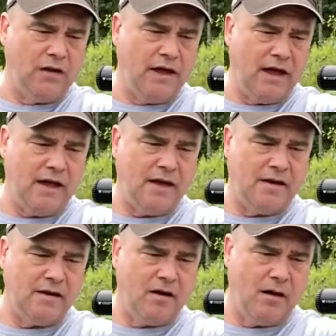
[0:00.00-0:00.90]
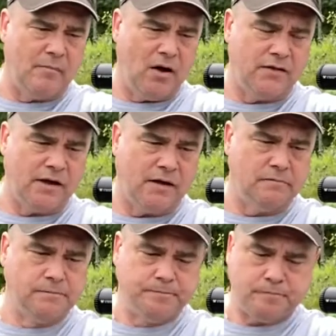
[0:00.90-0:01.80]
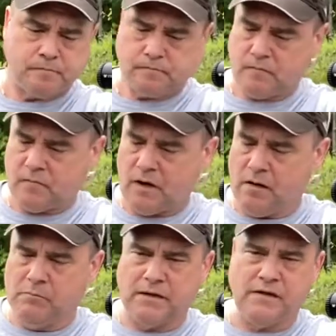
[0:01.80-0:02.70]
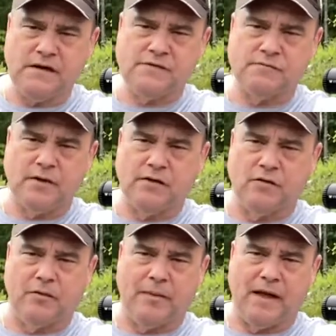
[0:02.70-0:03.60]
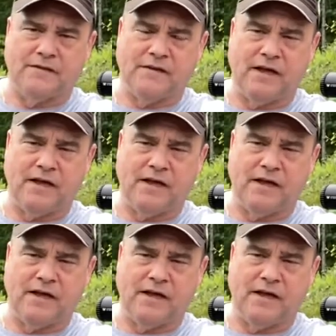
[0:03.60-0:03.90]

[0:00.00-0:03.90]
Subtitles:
day and it not bother you. But these recoil pads,